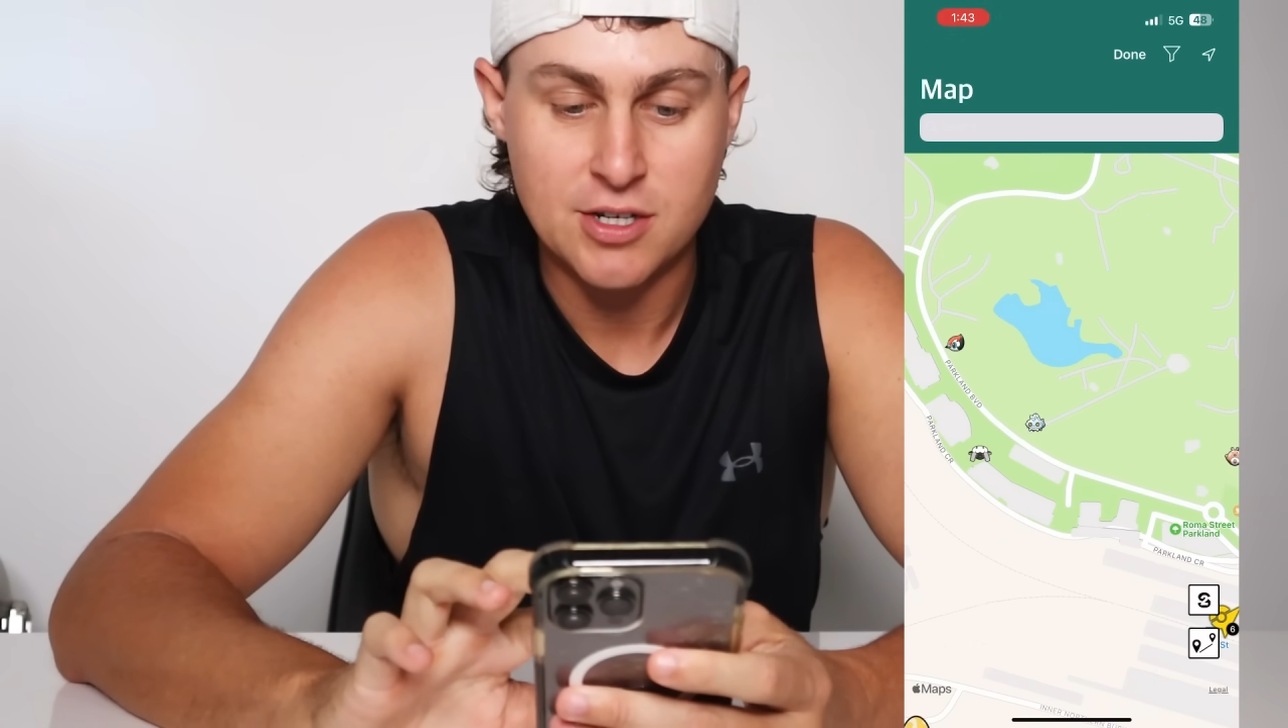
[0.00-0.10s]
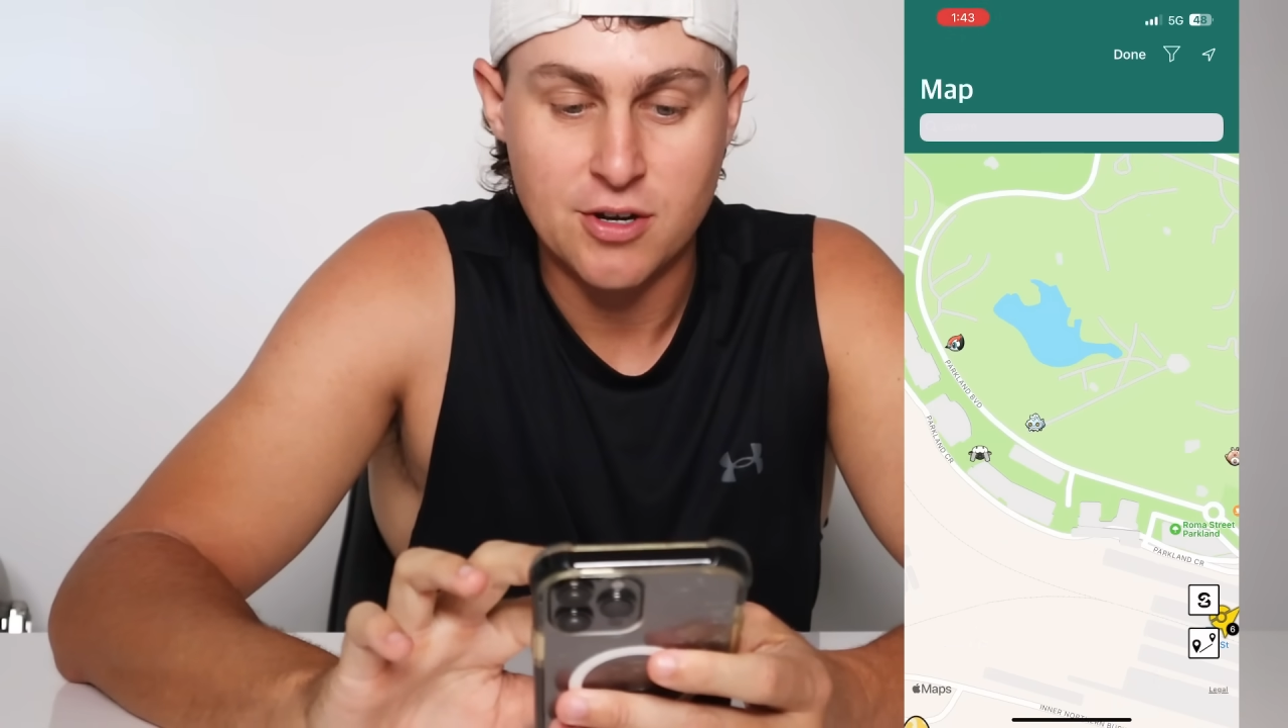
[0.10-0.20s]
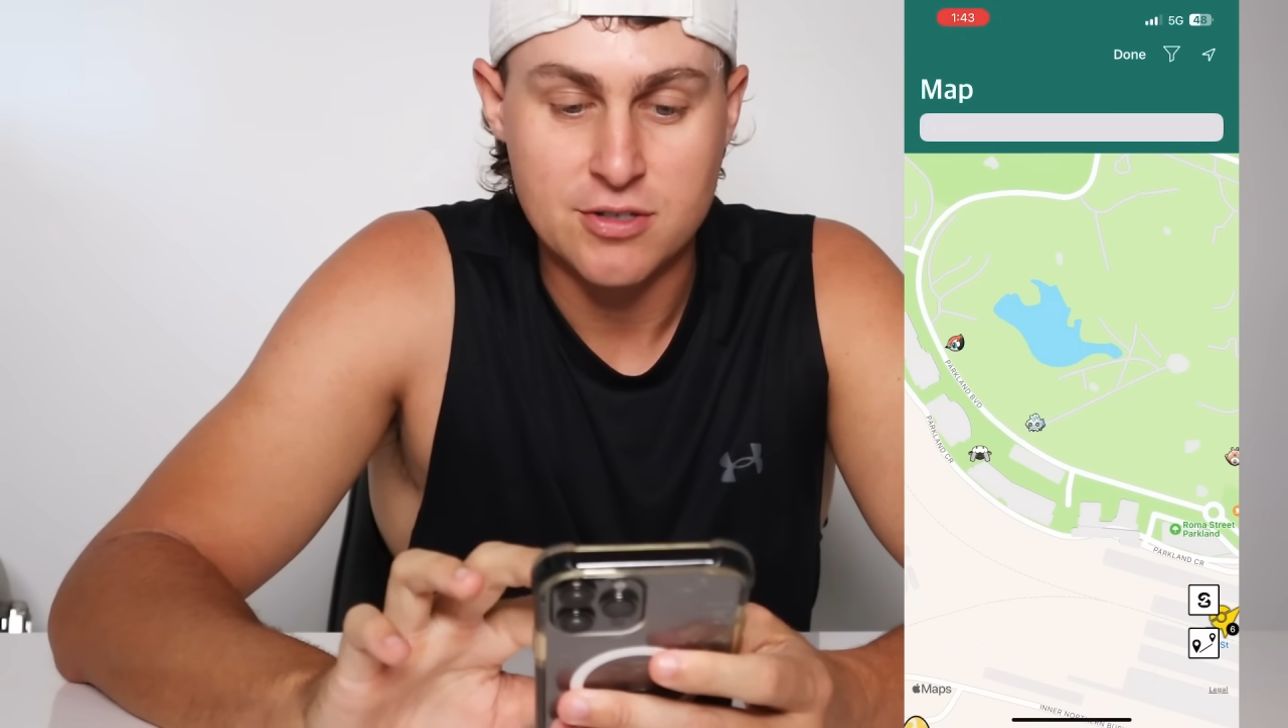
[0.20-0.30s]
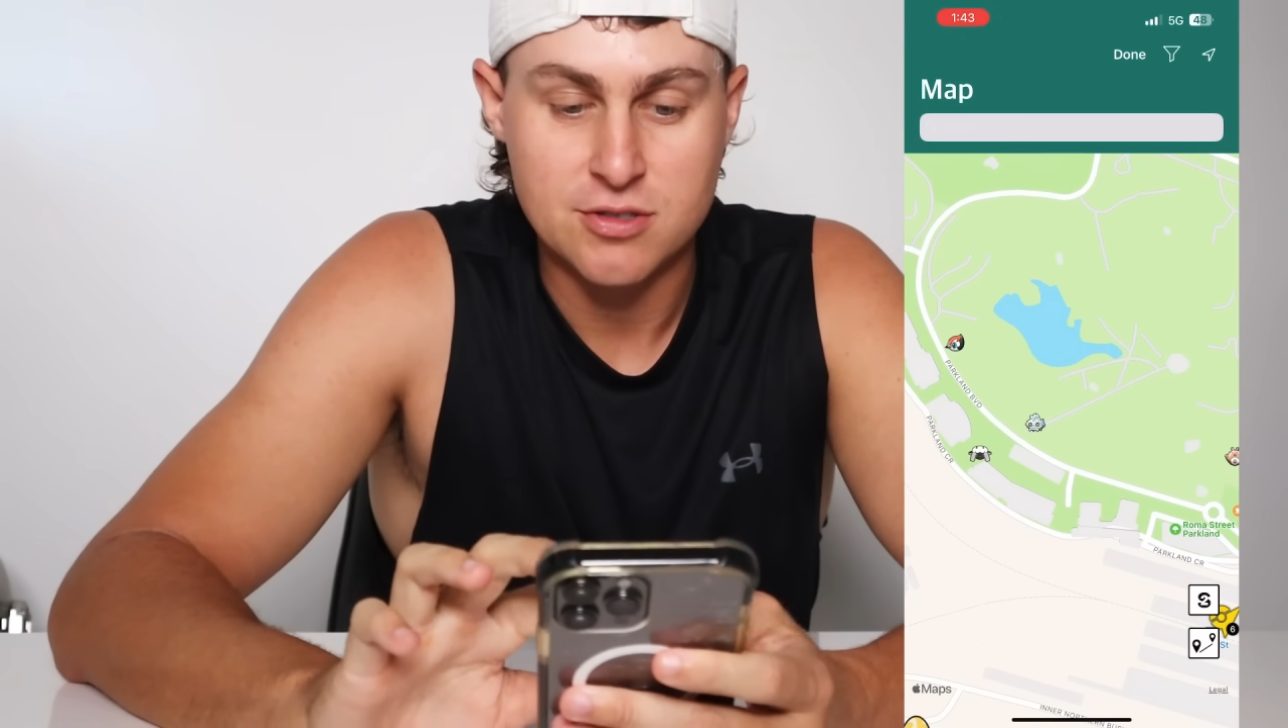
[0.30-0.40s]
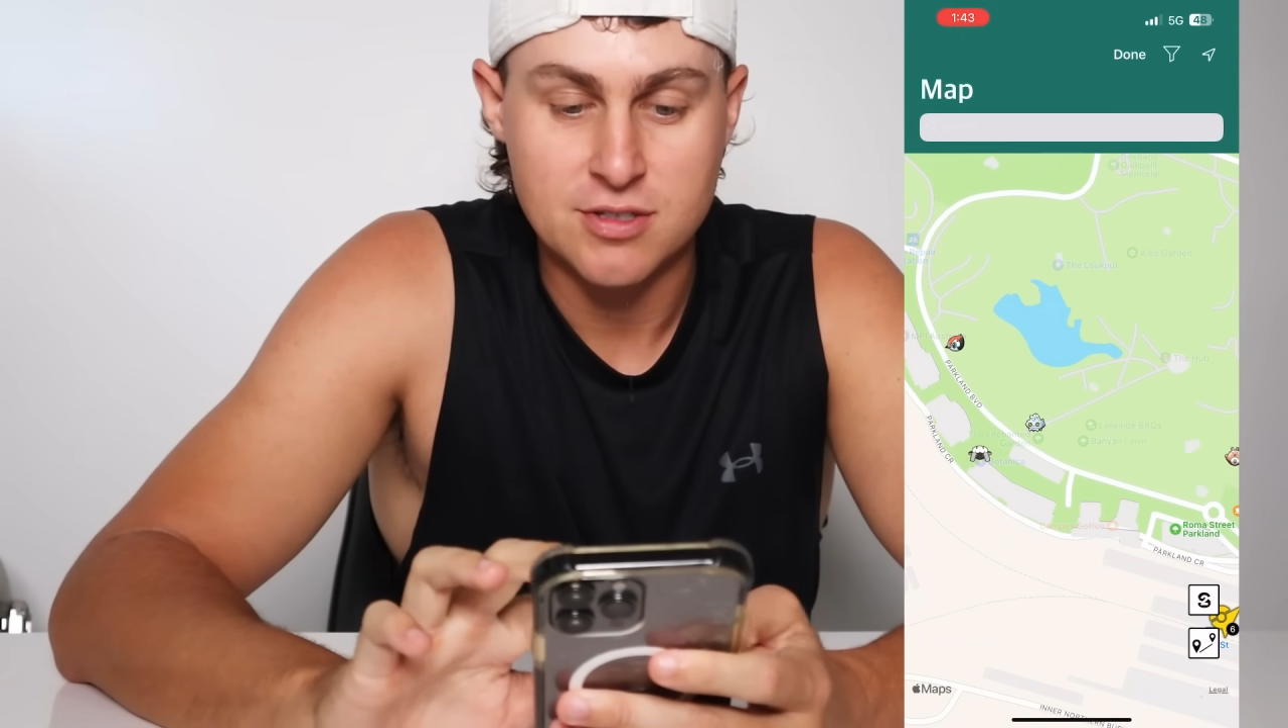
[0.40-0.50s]

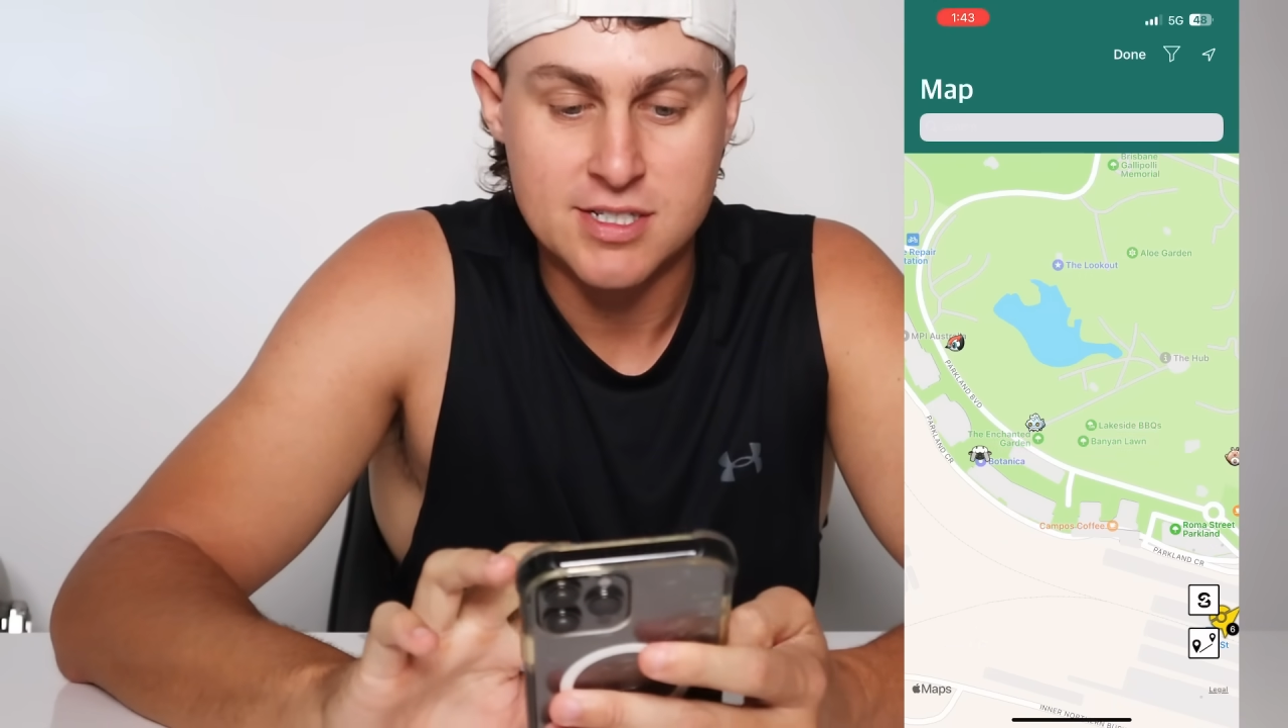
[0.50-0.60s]
go to the